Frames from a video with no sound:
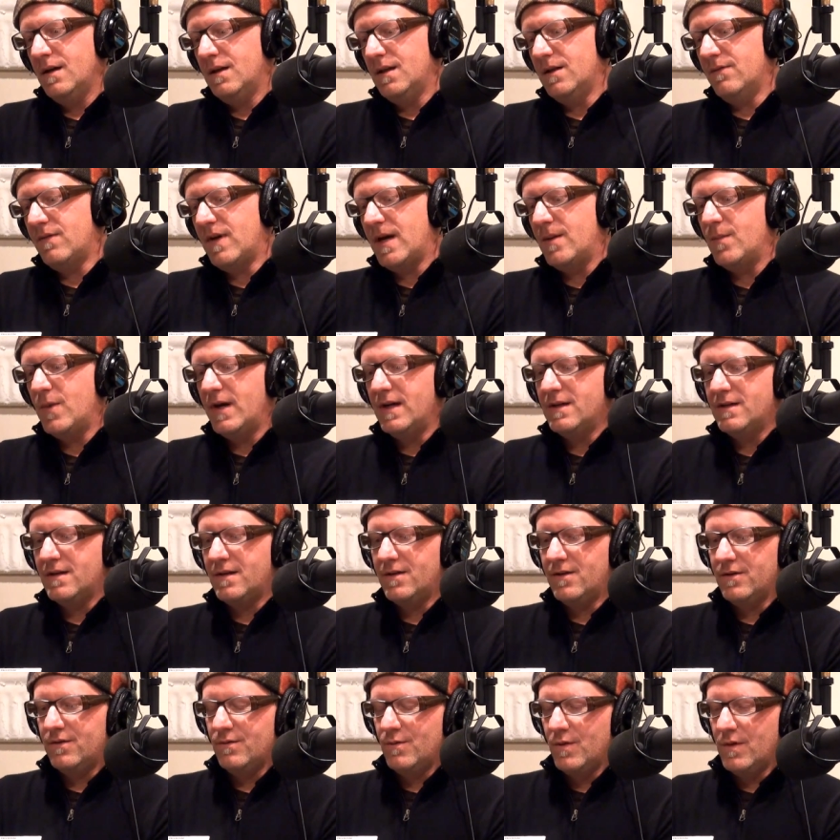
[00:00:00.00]
and the
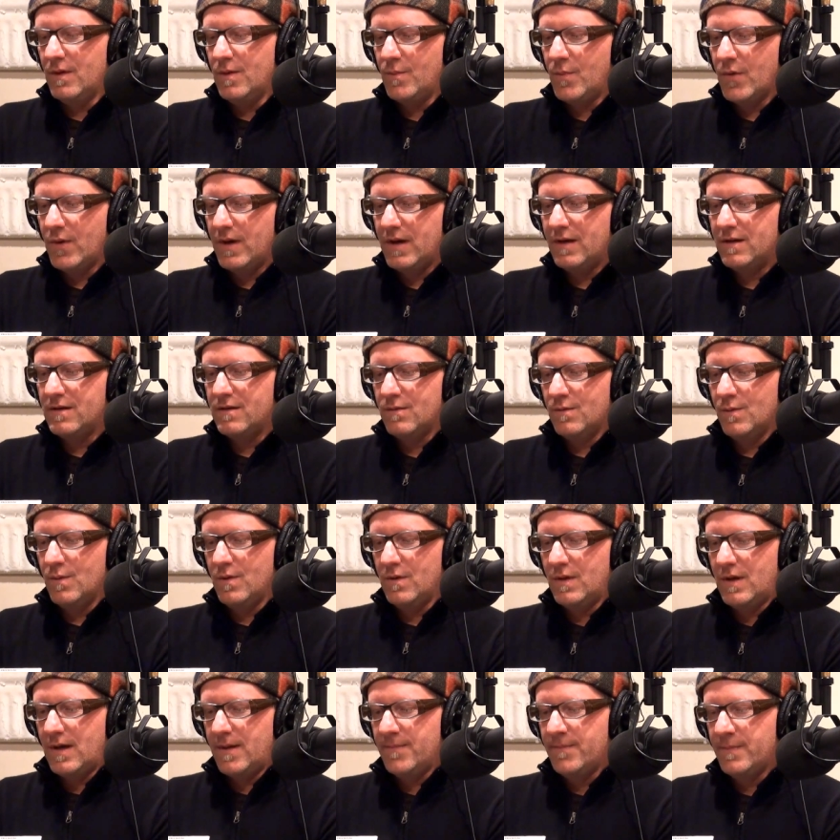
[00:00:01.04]
vibration goes through the bridge,
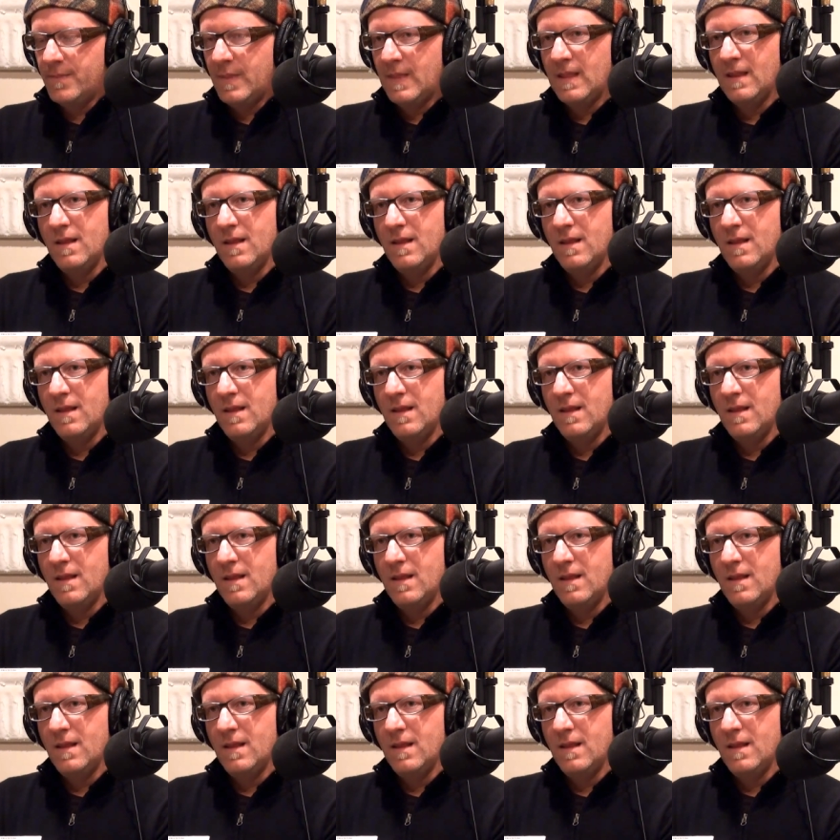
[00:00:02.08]
through the